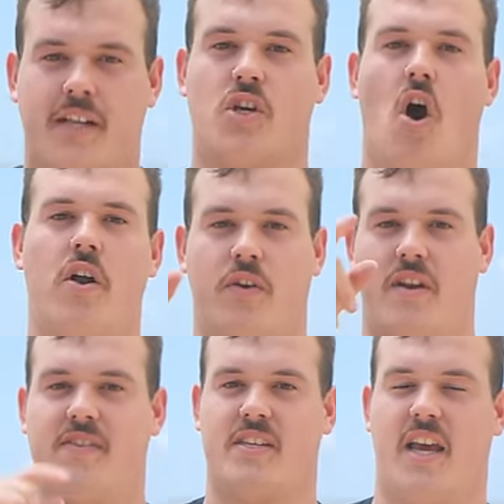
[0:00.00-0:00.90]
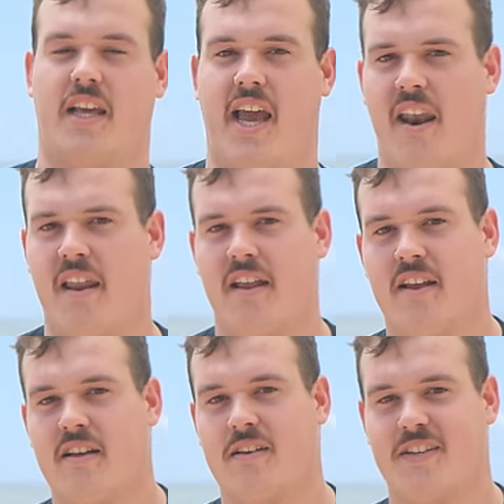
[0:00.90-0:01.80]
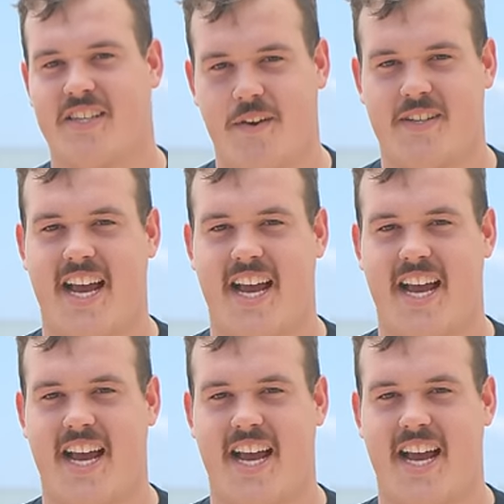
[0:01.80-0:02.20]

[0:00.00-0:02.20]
it's gone, you'll never see it again. We'll see you at